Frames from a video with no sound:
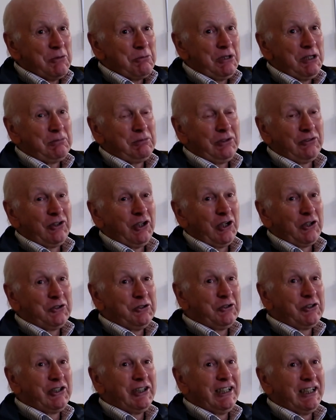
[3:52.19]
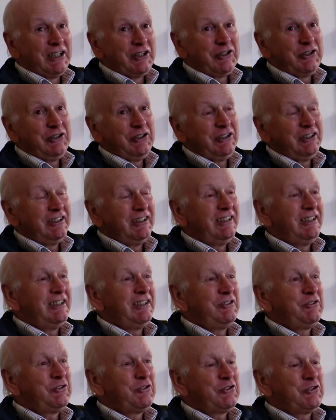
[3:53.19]
people have got a good connection, it,
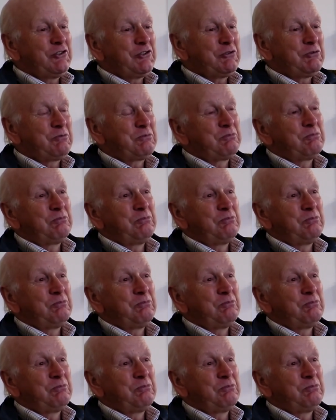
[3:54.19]
it just does